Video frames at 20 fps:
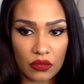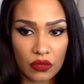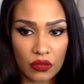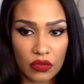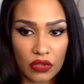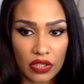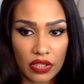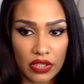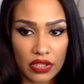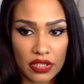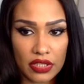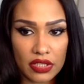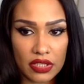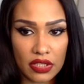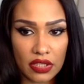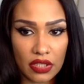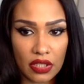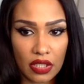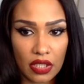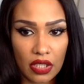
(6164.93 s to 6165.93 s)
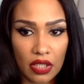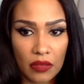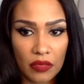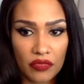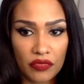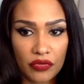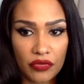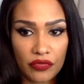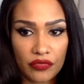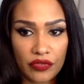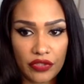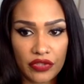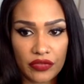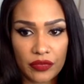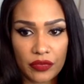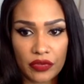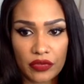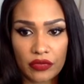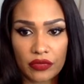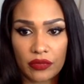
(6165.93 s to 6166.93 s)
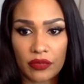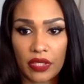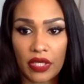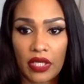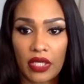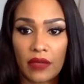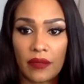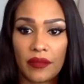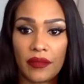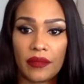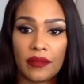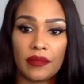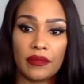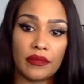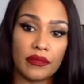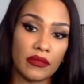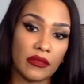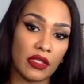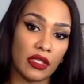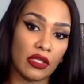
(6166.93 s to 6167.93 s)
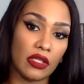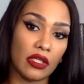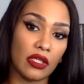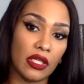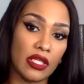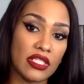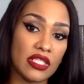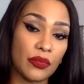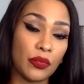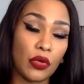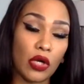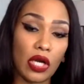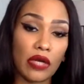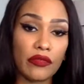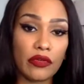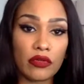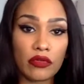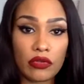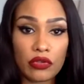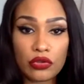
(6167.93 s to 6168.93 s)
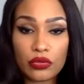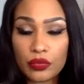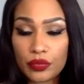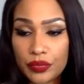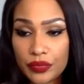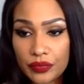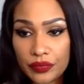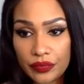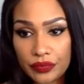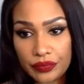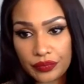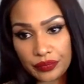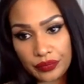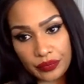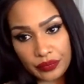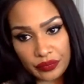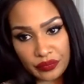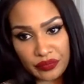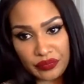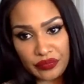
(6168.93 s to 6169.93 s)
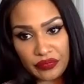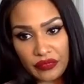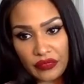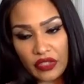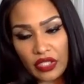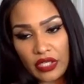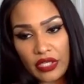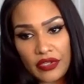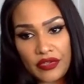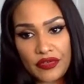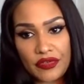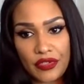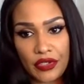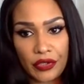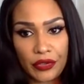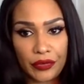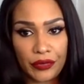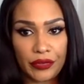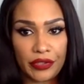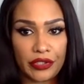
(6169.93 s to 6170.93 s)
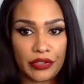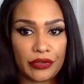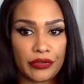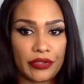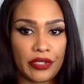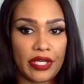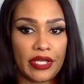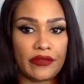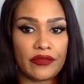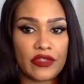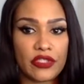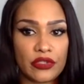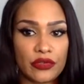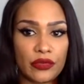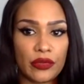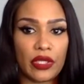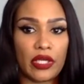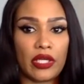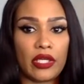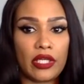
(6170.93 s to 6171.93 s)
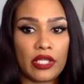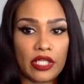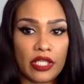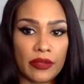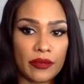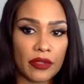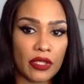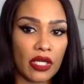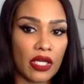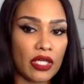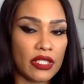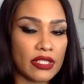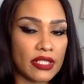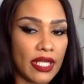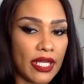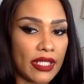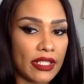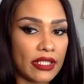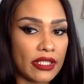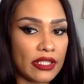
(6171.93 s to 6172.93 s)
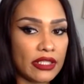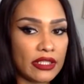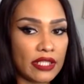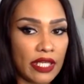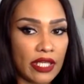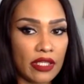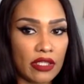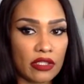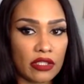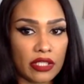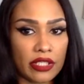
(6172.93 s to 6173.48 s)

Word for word: What is the name of your Facebook group? It's a private group. So you'll have to contact Dee Taylor.